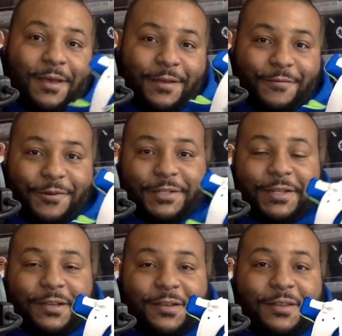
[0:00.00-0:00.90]

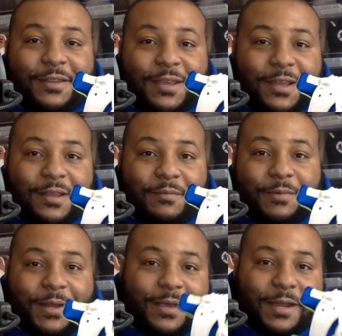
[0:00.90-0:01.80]
Unfortunately, I couldn't get it,
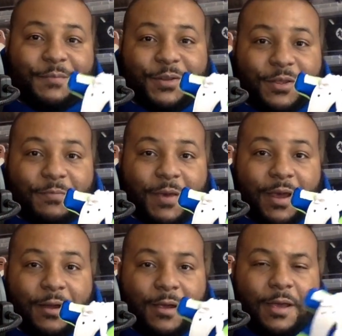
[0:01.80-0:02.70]
but I got him another
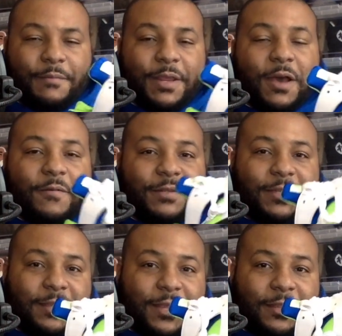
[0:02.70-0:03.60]
pair. But he always
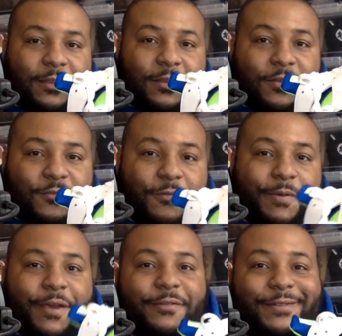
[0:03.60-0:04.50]
said that the newer
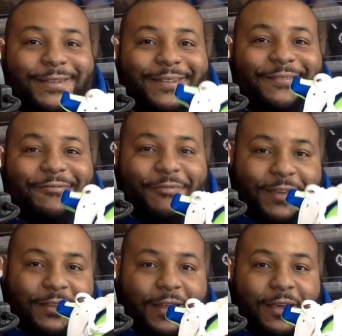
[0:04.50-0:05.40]
pairs didn't
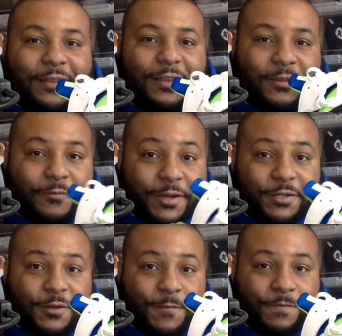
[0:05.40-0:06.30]
fit like the
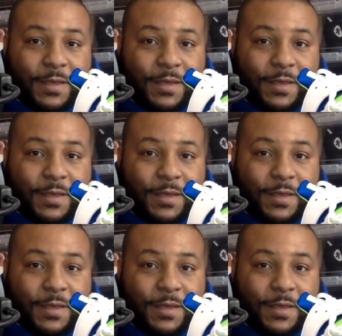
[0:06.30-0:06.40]
original.